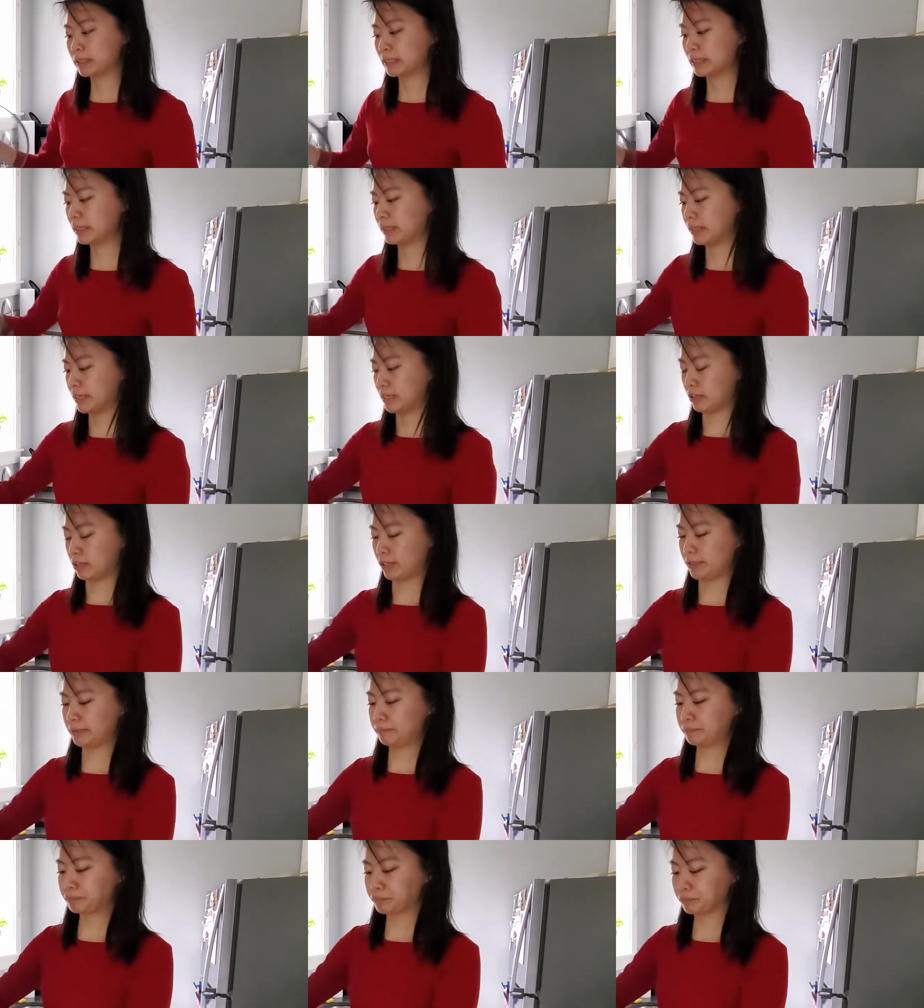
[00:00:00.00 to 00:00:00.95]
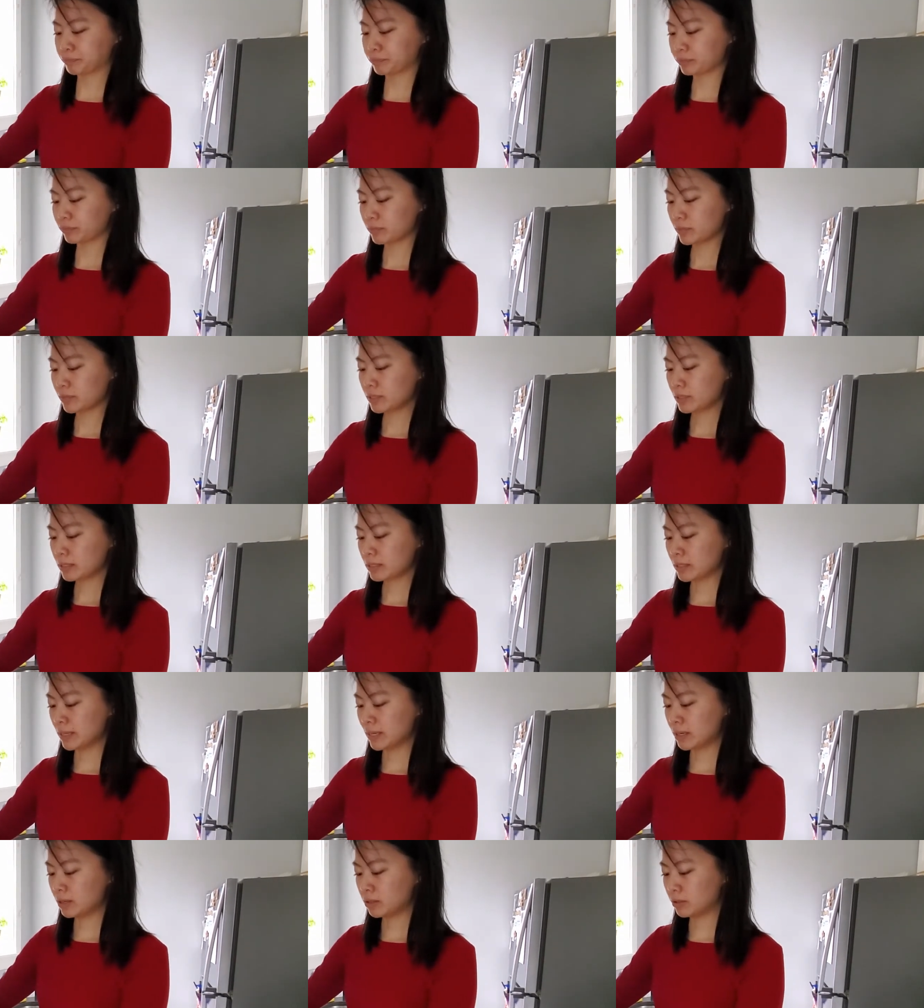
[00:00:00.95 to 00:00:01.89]
the lid on.
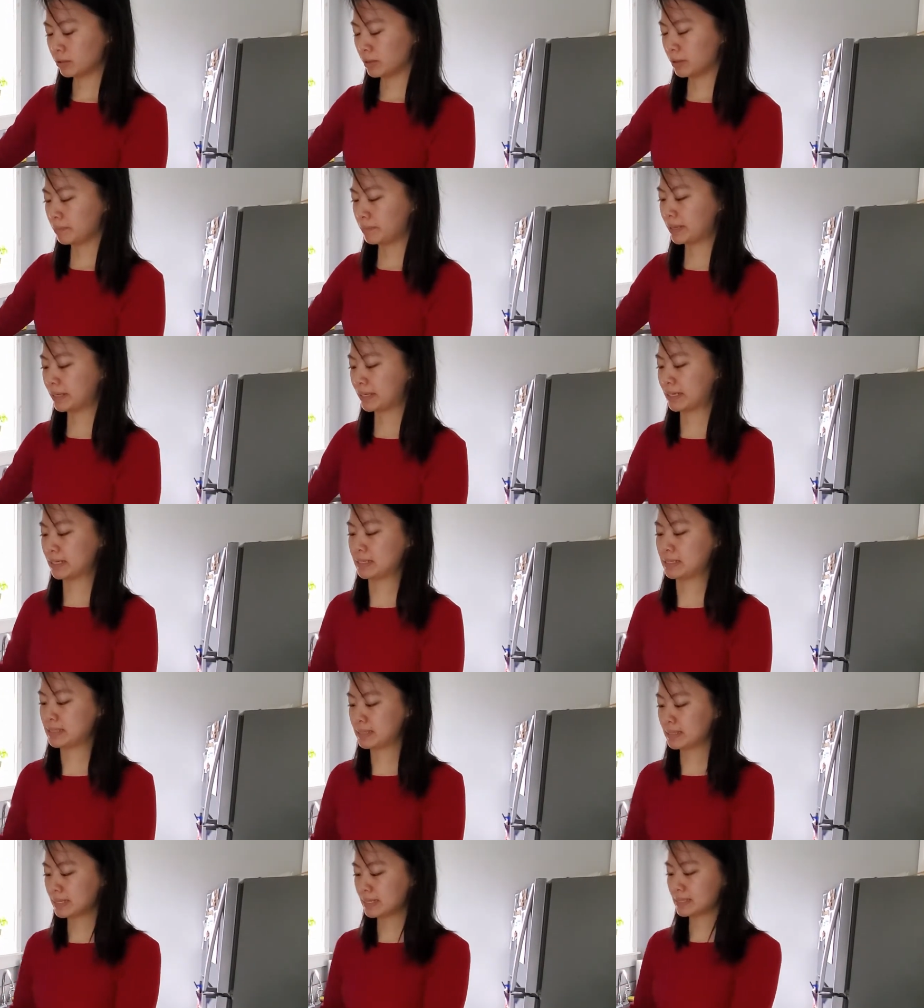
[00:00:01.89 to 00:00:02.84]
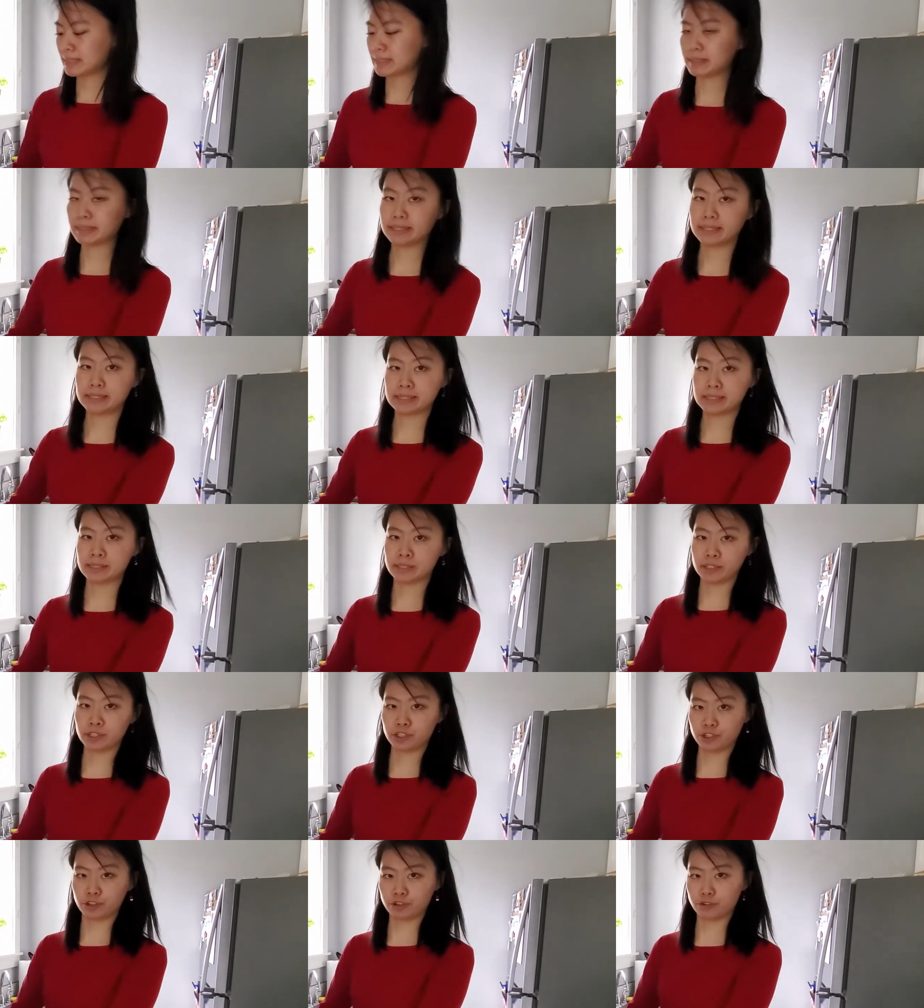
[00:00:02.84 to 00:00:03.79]
Now, because this lid is
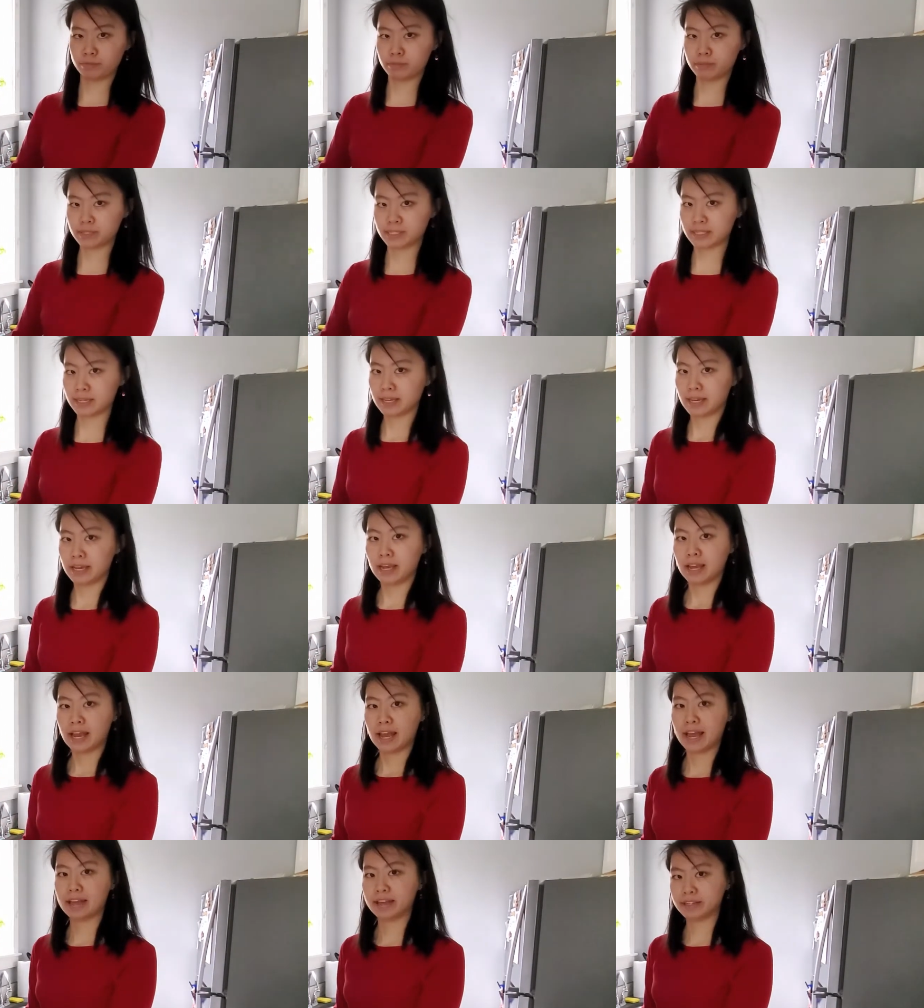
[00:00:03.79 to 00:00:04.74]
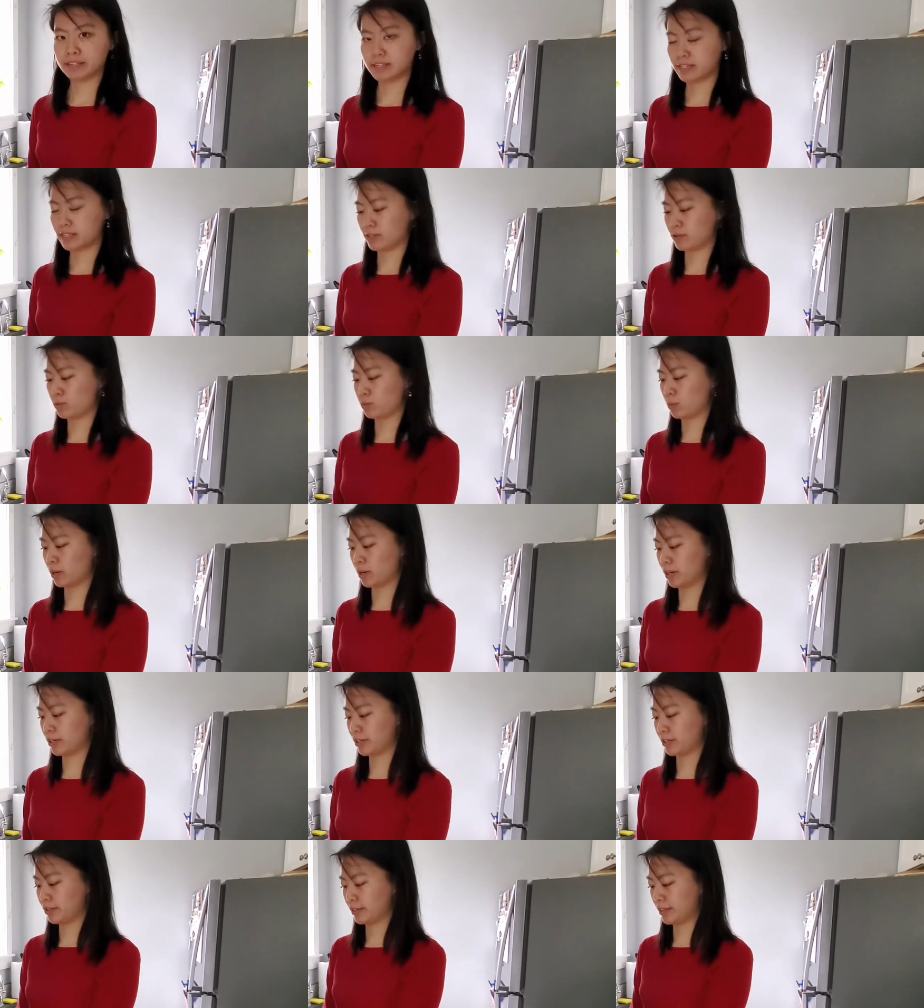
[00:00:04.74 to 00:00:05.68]
domed, any
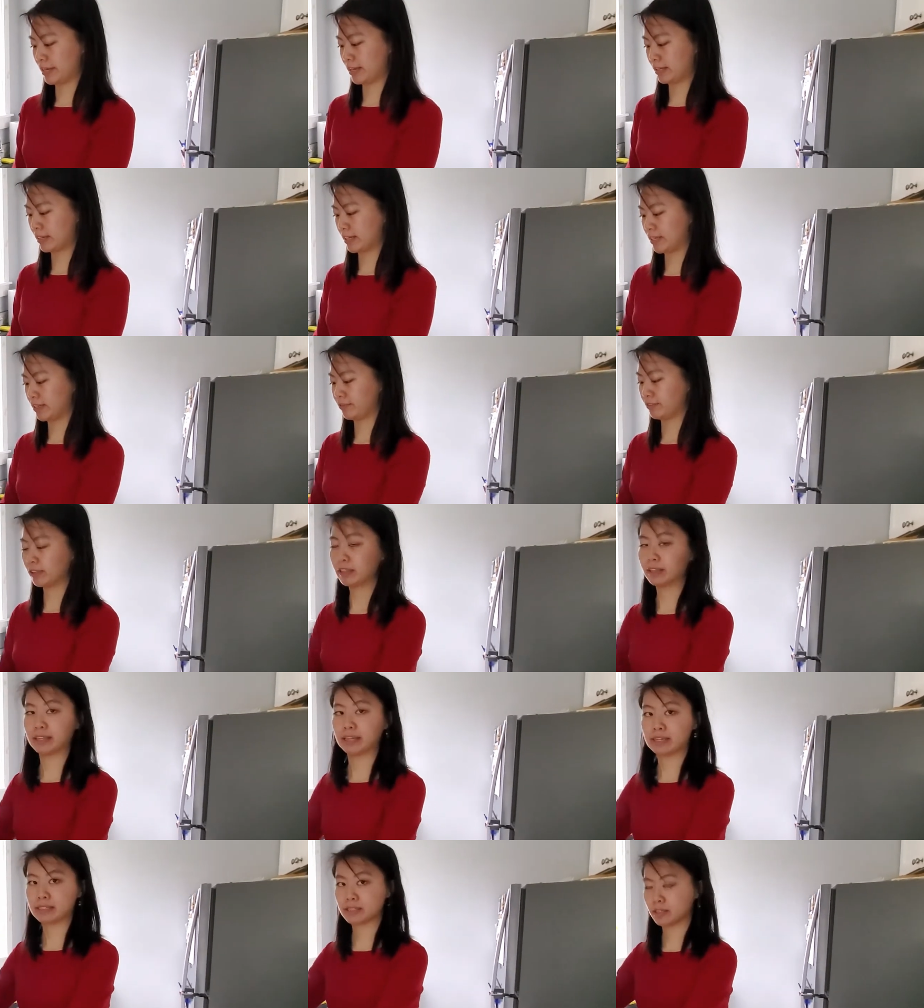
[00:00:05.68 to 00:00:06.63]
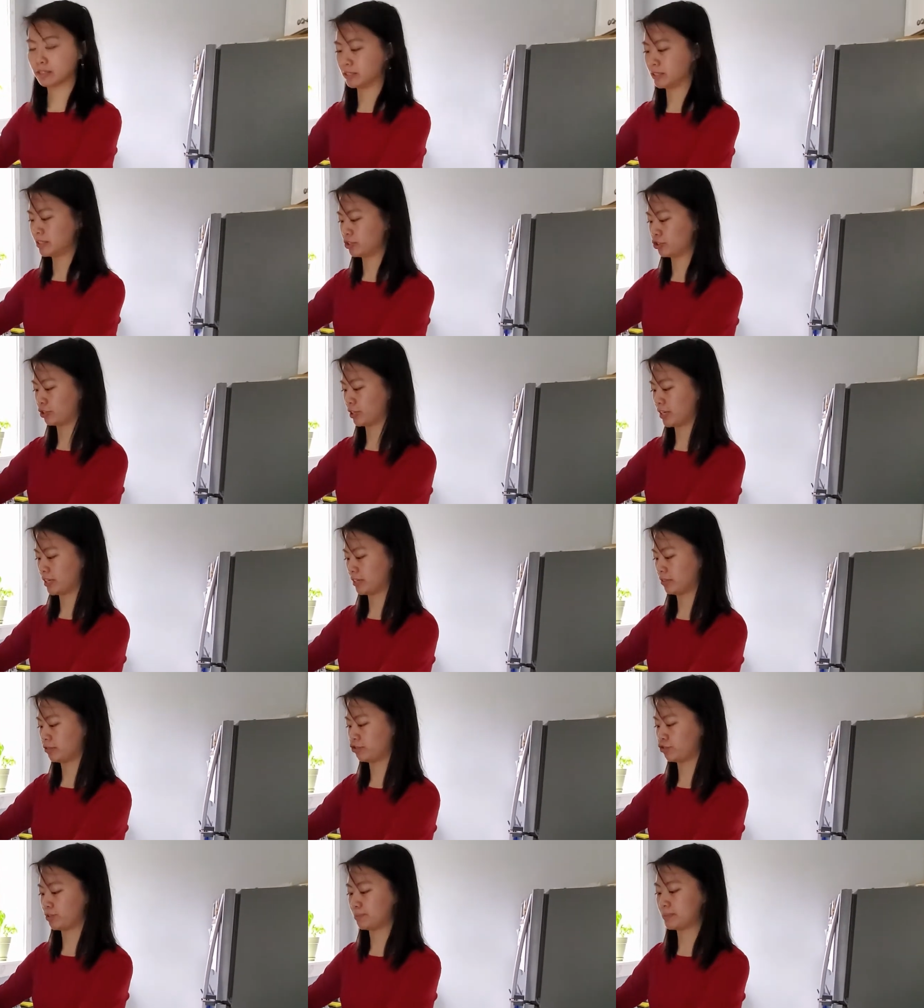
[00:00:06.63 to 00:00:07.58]
water that kind of collects on it kind
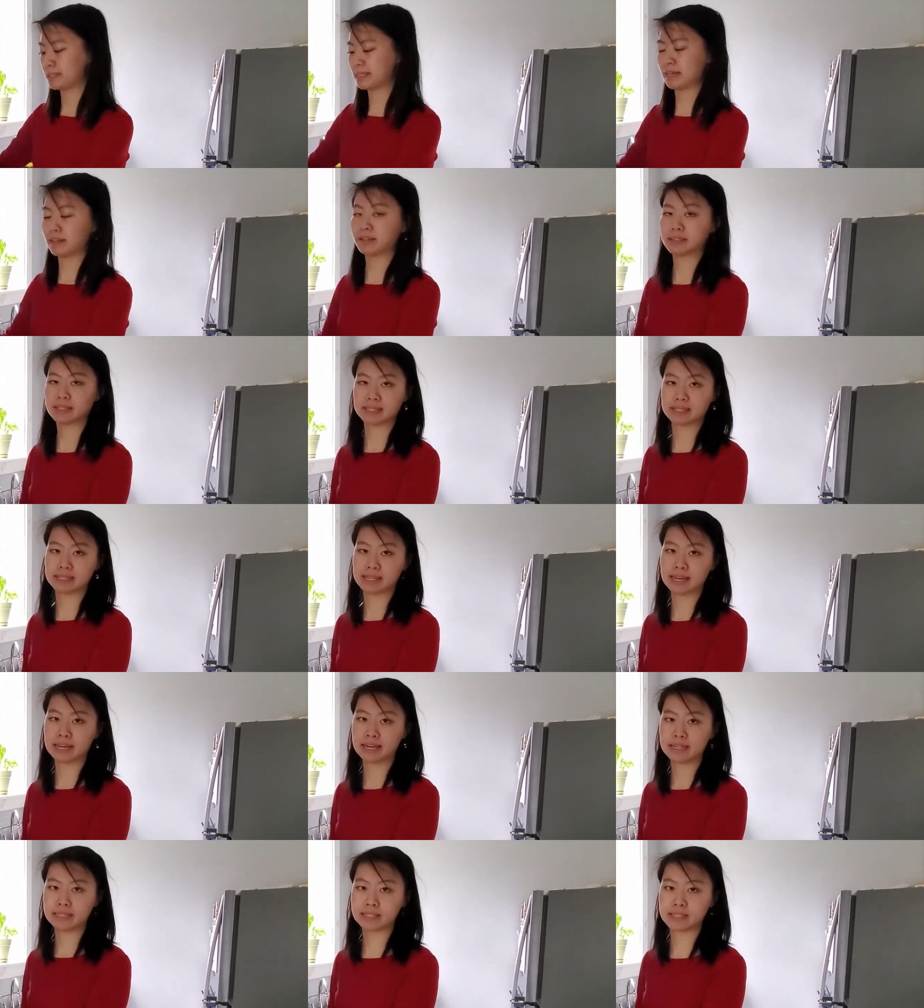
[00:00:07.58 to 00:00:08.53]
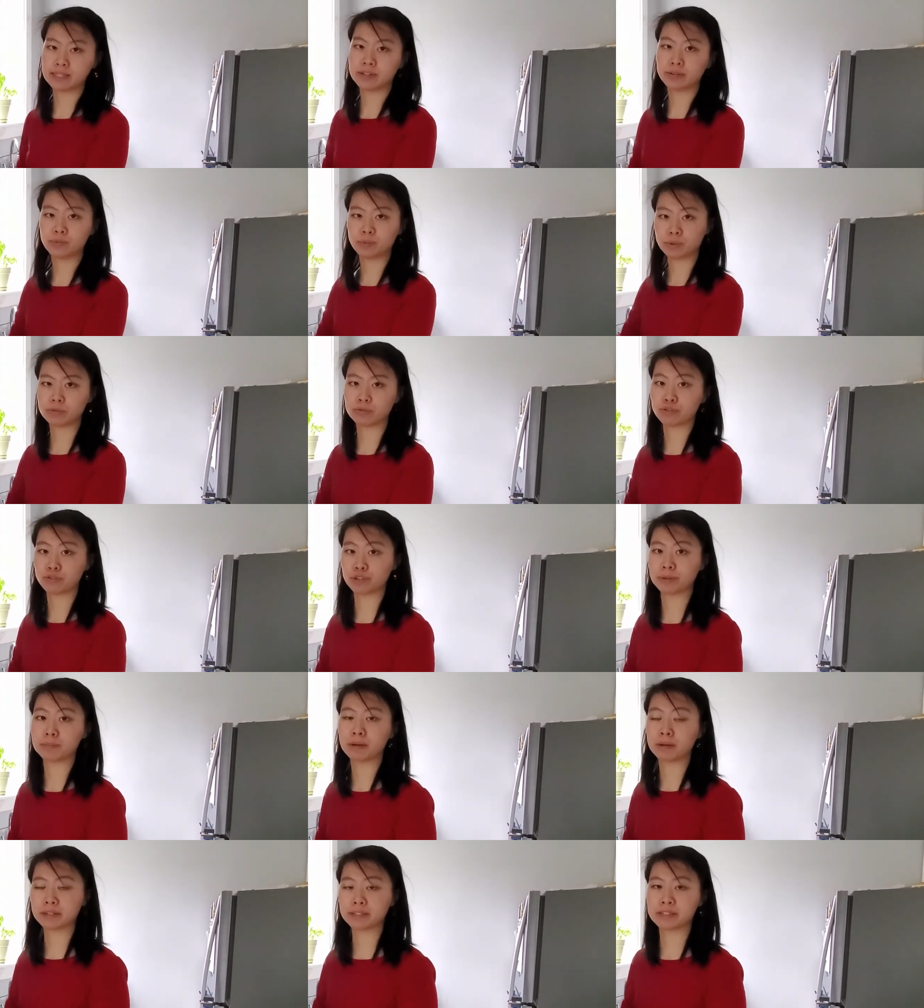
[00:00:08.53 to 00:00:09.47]
of drips down the sides and it won't drip
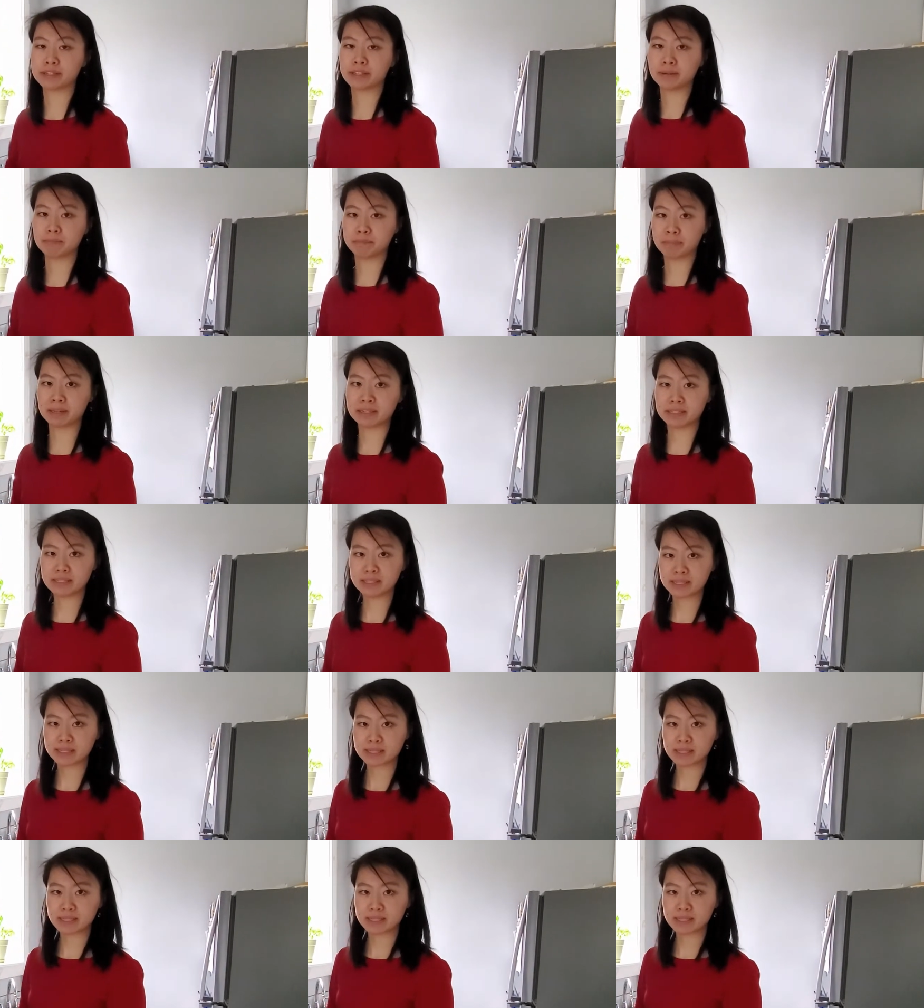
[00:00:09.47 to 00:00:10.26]
onto the buns.